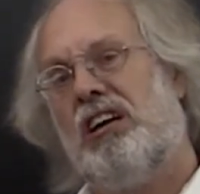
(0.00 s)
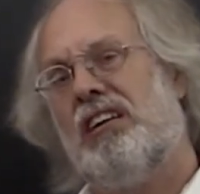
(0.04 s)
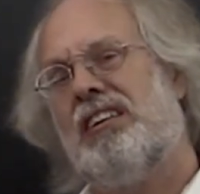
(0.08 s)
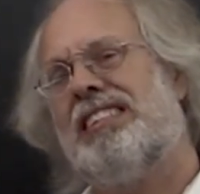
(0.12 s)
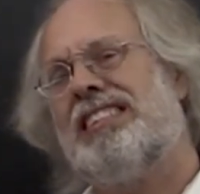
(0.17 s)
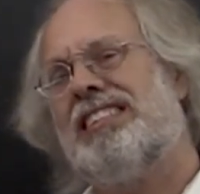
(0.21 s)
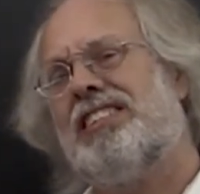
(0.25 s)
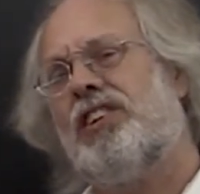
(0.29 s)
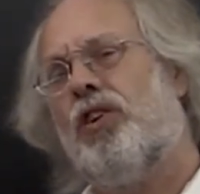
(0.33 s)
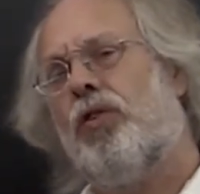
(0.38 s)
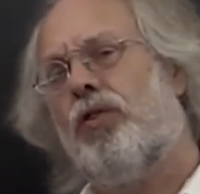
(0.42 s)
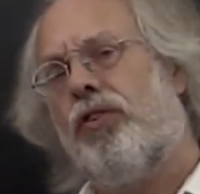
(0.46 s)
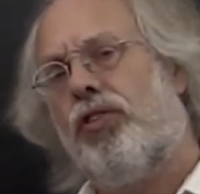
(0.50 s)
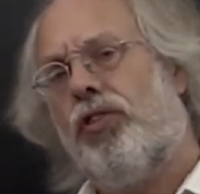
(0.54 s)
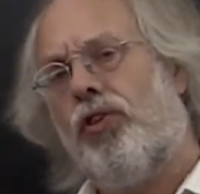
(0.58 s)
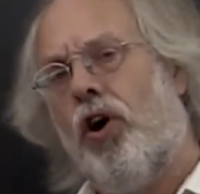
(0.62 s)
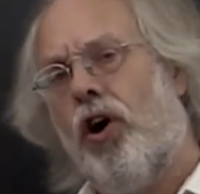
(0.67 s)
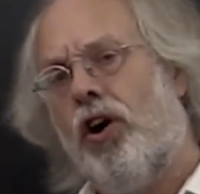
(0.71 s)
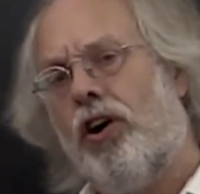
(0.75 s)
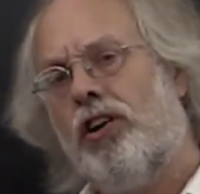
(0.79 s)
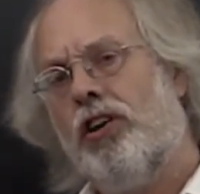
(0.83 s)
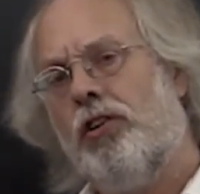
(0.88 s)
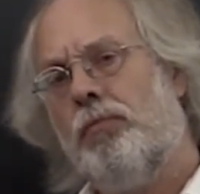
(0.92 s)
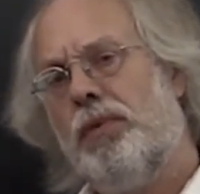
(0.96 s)
ah, an
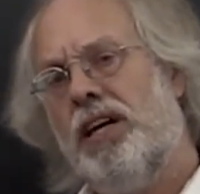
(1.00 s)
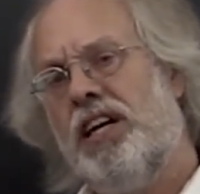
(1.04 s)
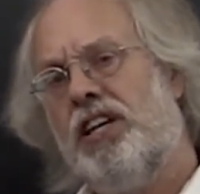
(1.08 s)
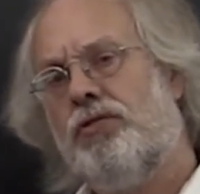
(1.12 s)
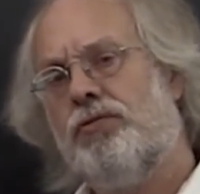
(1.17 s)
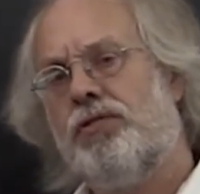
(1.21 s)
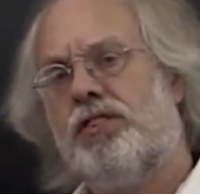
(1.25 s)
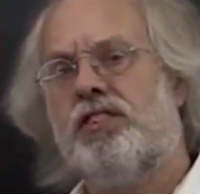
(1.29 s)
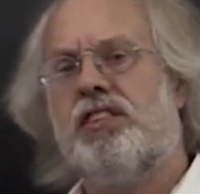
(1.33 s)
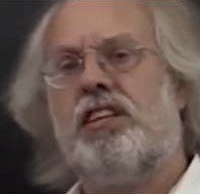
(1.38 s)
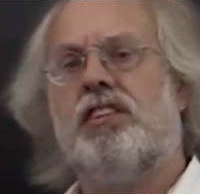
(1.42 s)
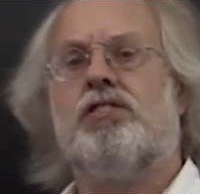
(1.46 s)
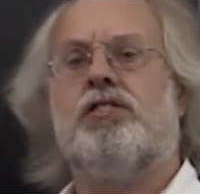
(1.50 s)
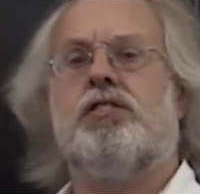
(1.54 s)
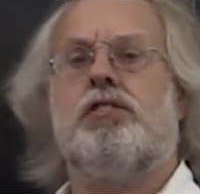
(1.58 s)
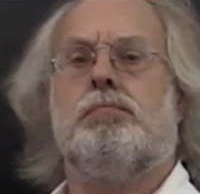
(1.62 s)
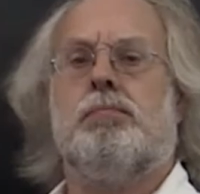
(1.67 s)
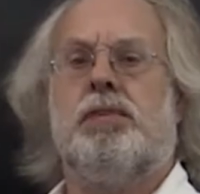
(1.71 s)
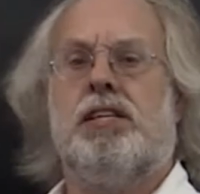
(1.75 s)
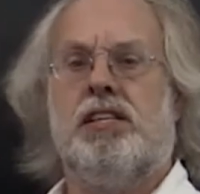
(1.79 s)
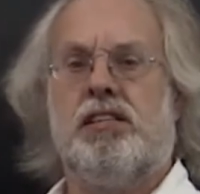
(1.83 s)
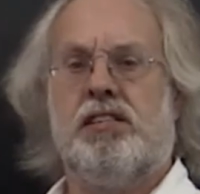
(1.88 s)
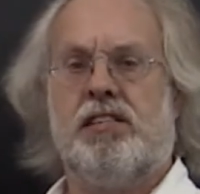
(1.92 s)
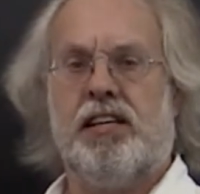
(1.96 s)
orthogonal matrix, that just
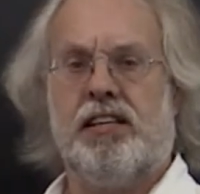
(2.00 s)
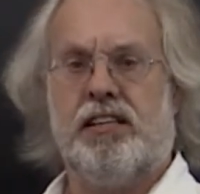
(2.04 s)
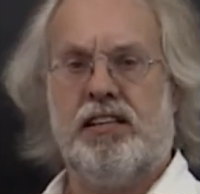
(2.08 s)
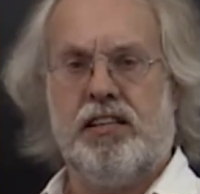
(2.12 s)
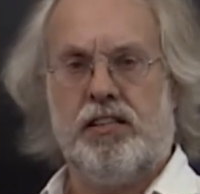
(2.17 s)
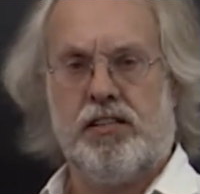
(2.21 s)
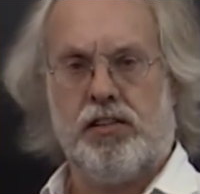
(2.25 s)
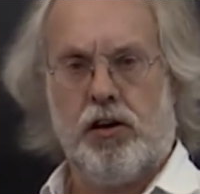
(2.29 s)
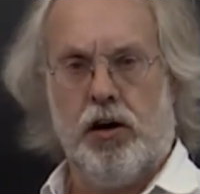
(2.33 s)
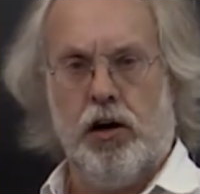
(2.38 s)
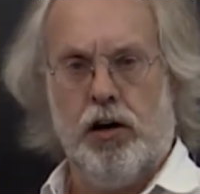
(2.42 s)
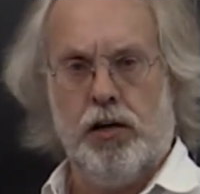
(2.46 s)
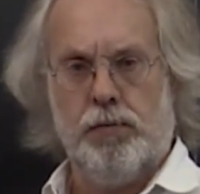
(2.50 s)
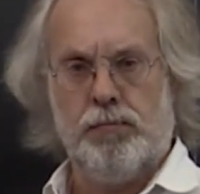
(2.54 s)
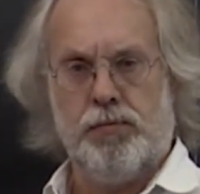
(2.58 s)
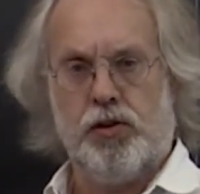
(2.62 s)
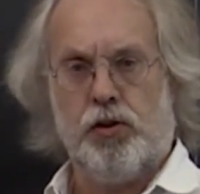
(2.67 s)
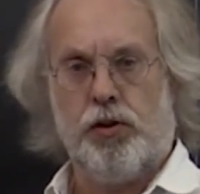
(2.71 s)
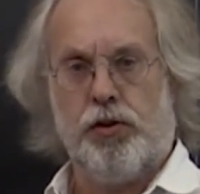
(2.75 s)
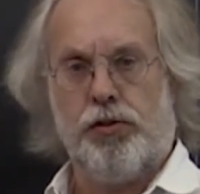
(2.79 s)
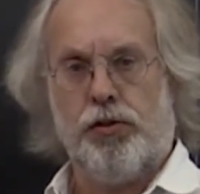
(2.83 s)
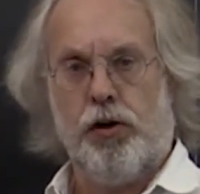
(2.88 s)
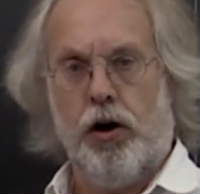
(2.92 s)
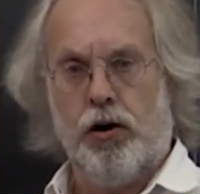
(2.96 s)
means that its columns are
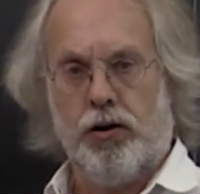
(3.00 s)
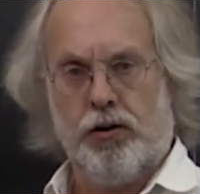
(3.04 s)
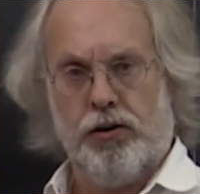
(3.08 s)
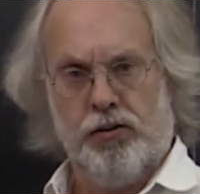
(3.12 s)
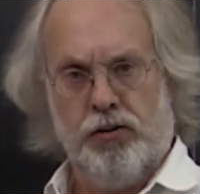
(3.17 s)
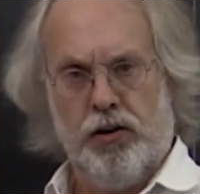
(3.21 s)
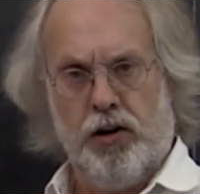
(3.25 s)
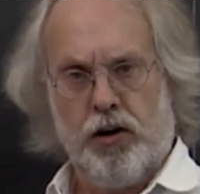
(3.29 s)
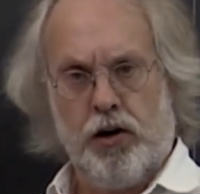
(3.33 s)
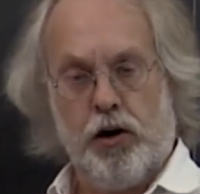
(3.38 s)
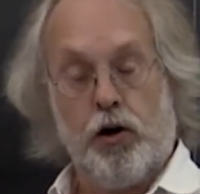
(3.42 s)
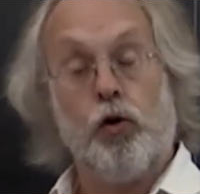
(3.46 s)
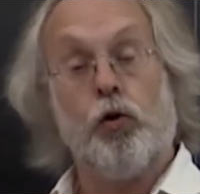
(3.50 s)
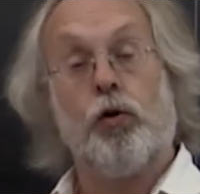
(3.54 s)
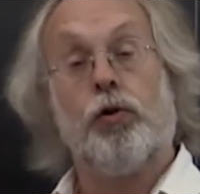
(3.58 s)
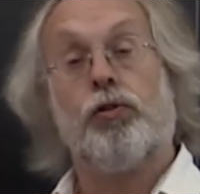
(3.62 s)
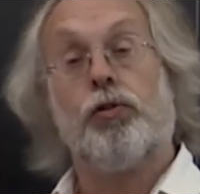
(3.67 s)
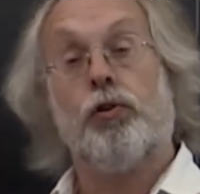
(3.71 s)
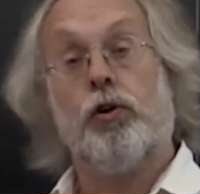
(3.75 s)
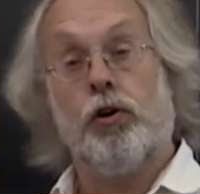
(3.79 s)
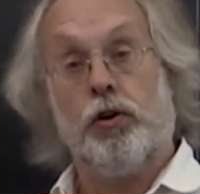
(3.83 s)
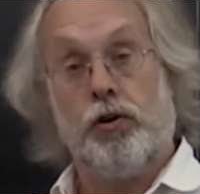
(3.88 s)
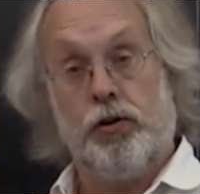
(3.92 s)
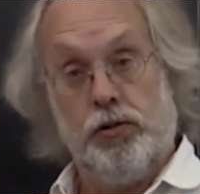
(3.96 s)
orthogonal. Are
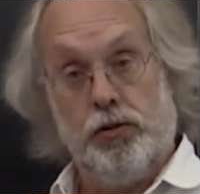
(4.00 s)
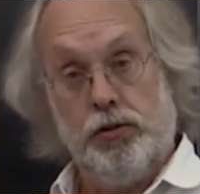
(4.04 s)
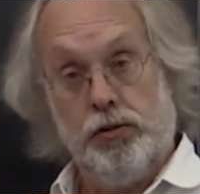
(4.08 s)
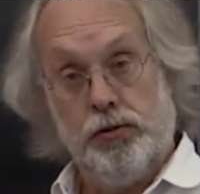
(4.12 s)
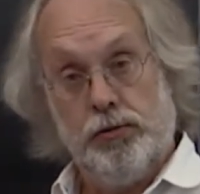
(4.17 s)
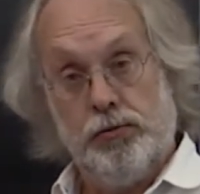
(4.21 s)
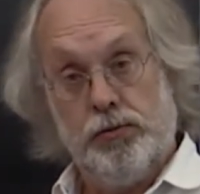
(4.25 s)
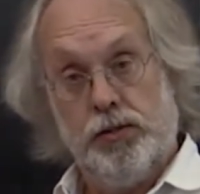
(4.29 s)
orthogonal.